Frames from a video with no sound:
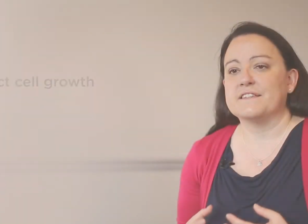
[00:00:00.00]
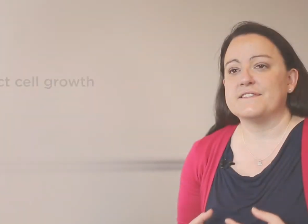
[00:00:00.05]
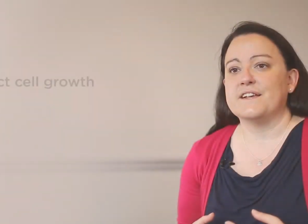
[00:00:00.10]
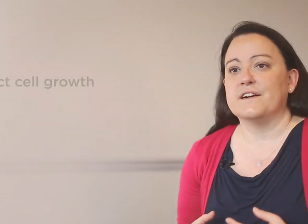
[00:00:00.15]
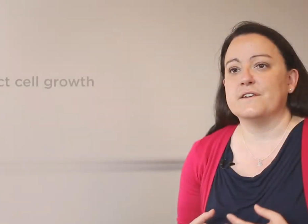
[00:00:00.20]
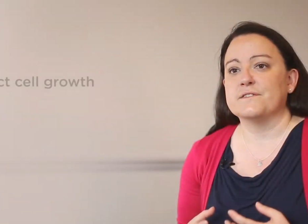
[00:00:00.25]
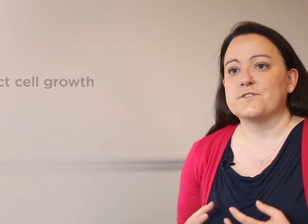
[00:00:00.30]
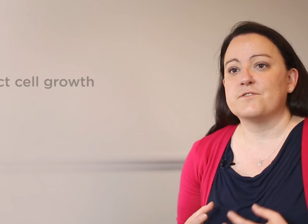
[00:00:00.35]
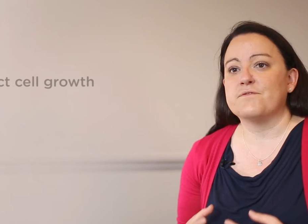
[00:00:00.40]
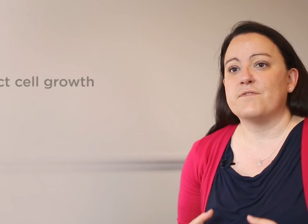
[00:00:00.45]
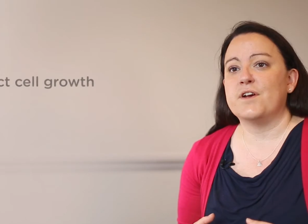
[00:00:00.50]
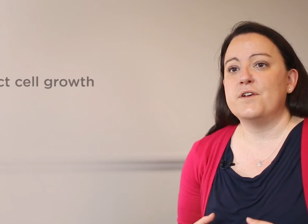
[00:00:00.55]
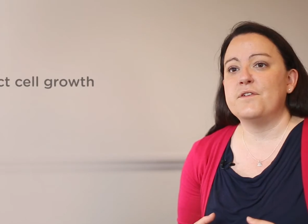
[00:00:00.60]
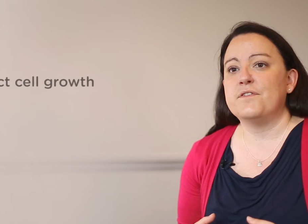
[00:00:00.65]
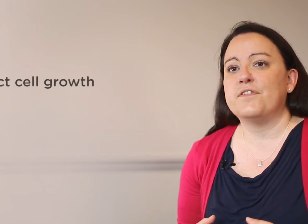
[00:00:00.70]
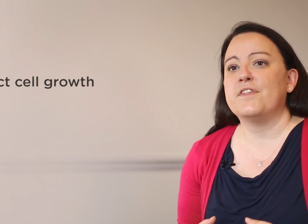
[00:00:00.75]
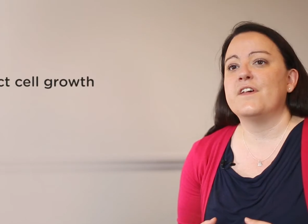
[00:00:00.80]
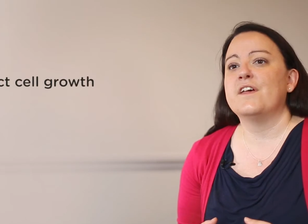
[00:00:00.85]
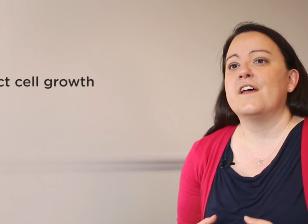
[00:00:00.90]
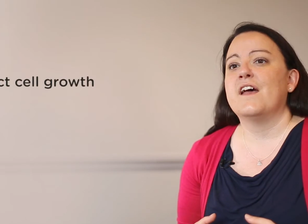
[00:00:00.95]
the cell's
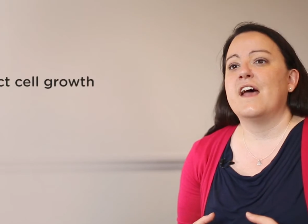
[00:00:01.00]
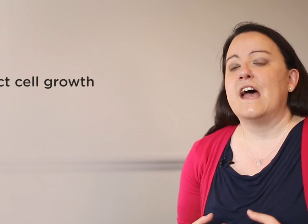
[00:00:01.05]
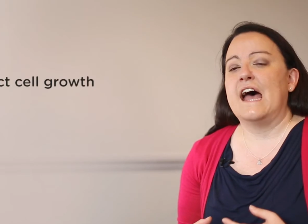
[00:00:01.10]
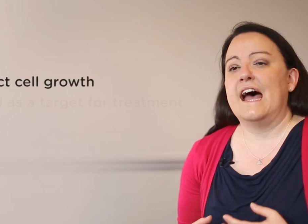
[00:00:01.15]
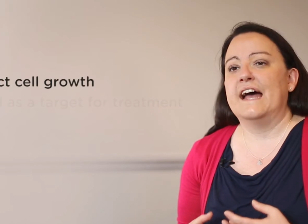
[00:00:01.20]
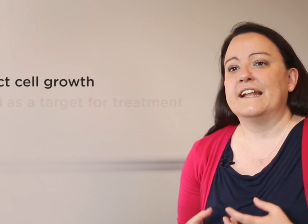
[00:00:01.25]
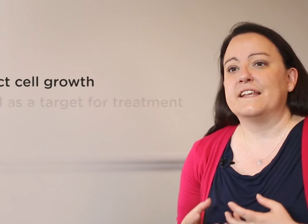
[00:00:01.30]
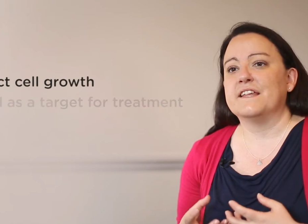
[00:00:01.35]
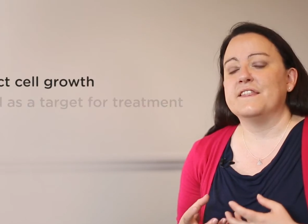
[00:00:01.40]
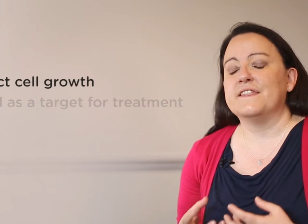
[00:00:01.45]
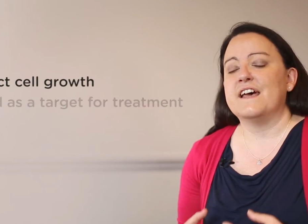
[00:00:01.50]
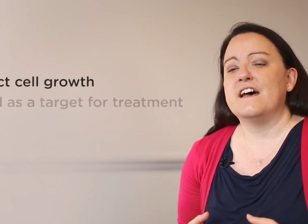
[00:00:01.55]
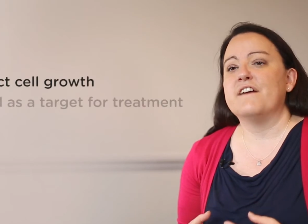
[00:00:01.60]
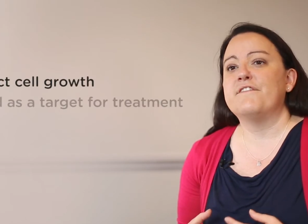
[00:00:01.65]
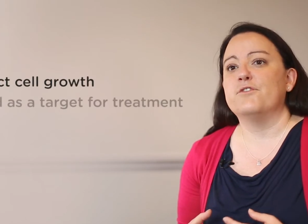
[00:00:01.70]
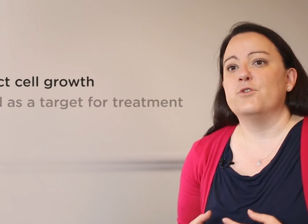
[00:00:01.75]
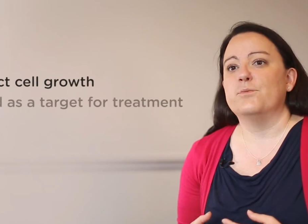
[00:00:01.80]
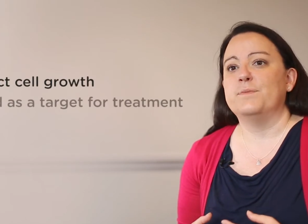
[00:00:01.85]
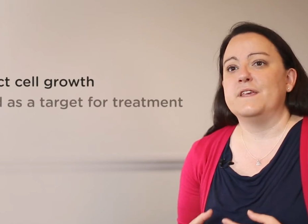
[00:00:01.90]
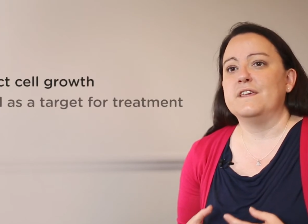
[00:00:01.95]
growth and can
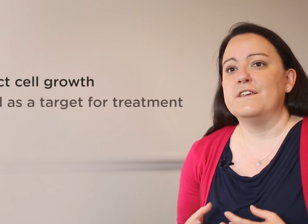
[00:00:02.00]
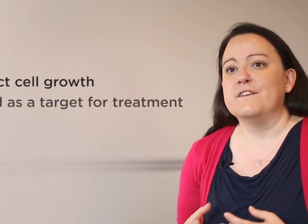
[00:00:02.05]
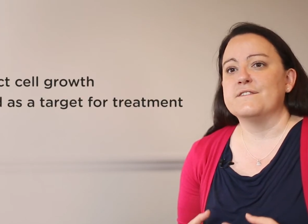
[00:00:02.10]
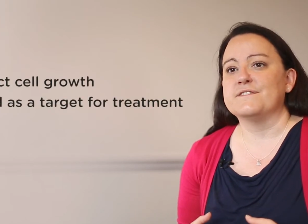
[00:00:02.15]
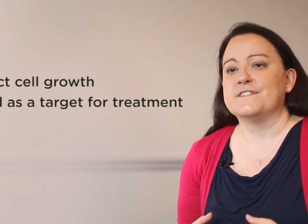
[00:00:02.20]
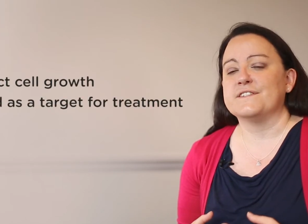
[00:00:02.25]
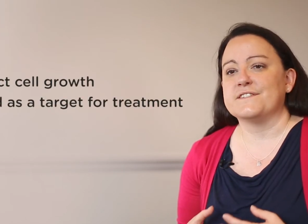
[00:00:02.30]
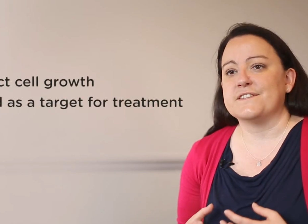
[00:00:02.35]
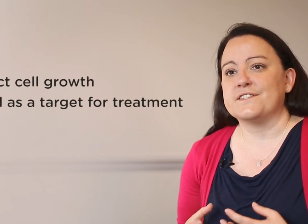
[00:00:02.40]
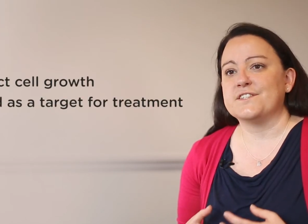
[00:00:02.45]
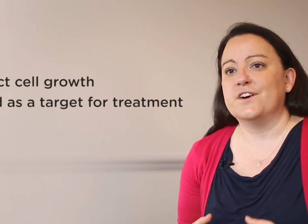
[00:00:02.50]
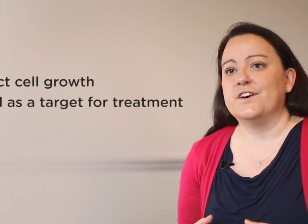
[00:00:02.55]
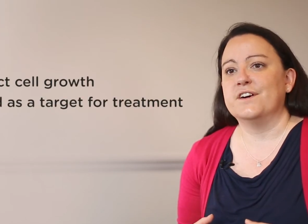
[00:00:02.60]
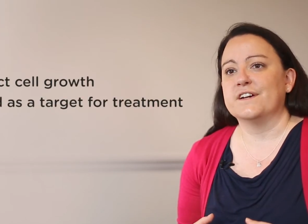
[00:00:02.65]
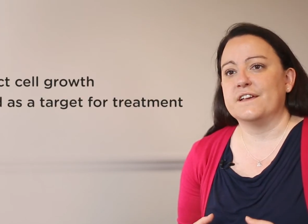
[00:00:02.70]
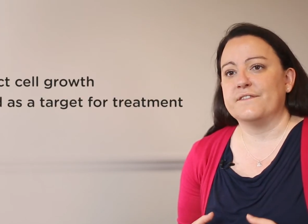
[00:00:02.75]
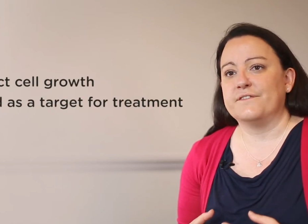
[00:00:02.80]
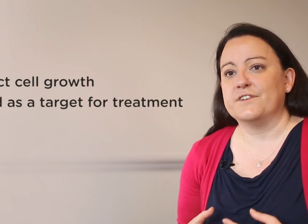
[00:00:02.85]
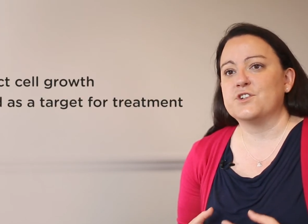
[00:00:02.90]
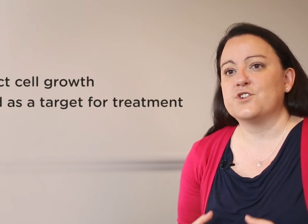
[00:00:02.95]
therefore be used as a
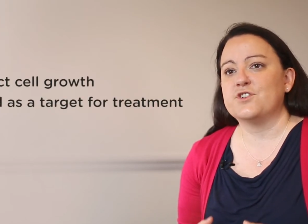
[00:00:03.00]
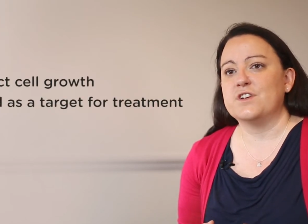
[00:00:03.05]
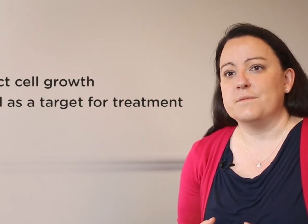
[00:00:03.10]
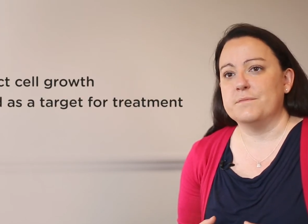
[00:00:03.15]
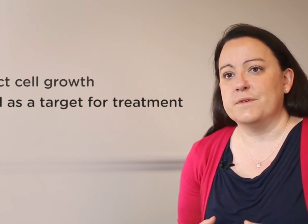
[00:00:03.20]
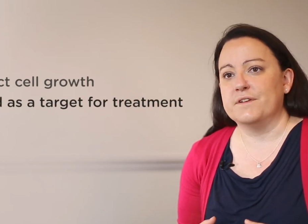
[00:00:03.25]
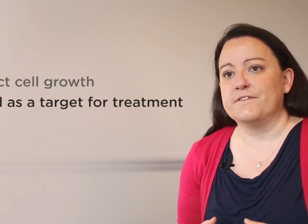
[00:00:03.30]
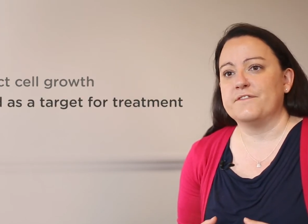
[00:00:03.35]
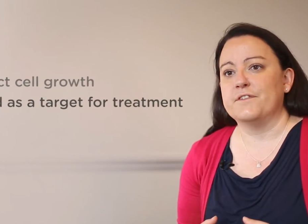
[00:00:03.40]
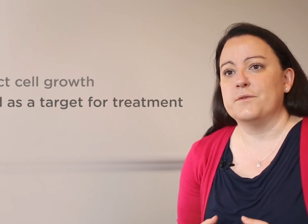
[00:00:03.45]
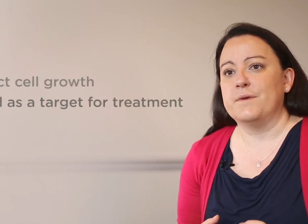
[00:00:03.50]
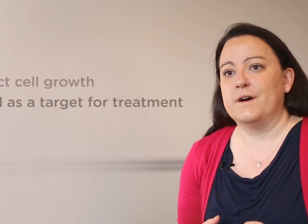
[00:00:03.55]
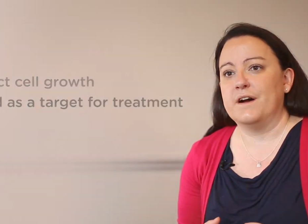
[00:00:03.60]
target for treatment for